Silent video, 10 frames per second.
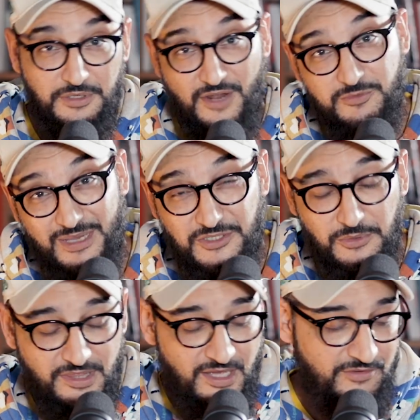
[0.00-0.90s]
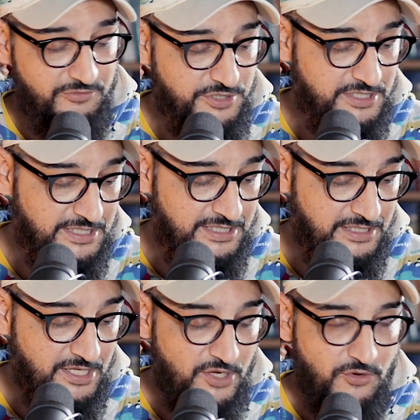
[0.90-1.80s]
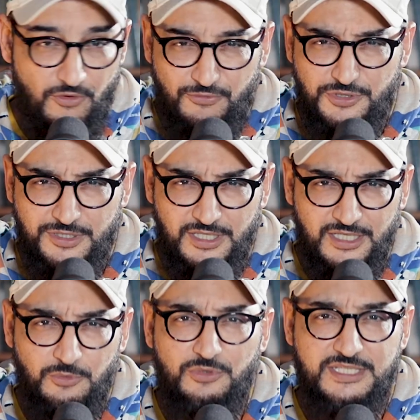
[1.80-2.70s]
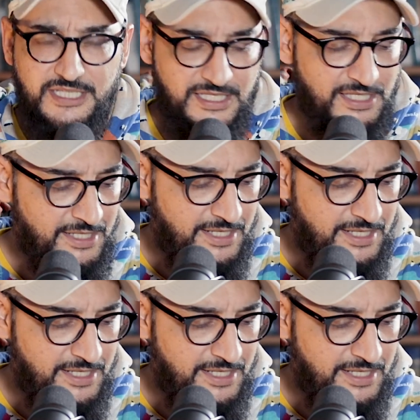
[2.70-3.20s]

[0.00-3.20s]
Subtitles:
You're going to have to make do with that, unfortunately. Or fortunately, we'll see.